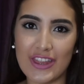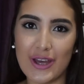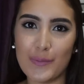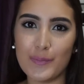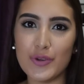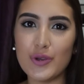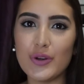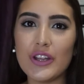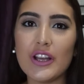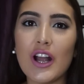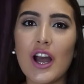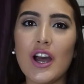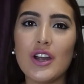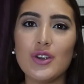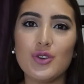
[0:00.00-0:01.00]
the
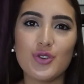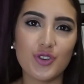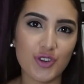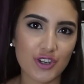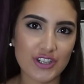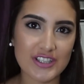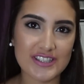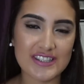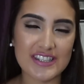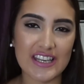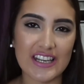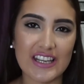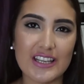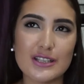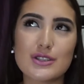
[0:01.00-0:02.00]
BeautyCon New York
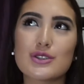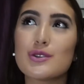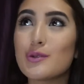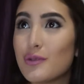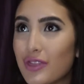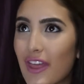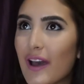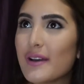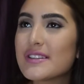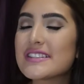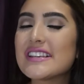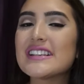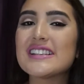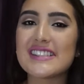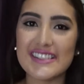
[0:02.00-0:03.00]
City two
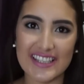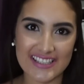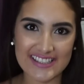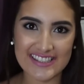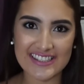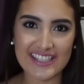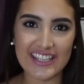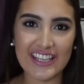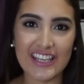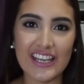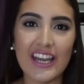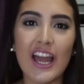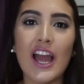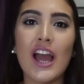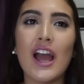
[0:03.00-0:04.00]
thousand
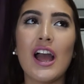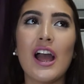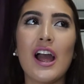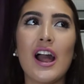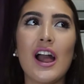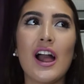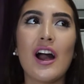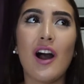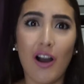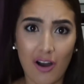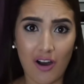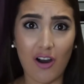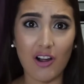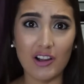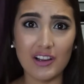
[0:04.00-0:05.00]
sixteen
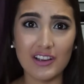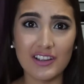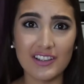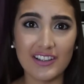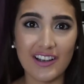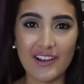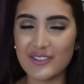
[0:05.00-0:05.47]
haul.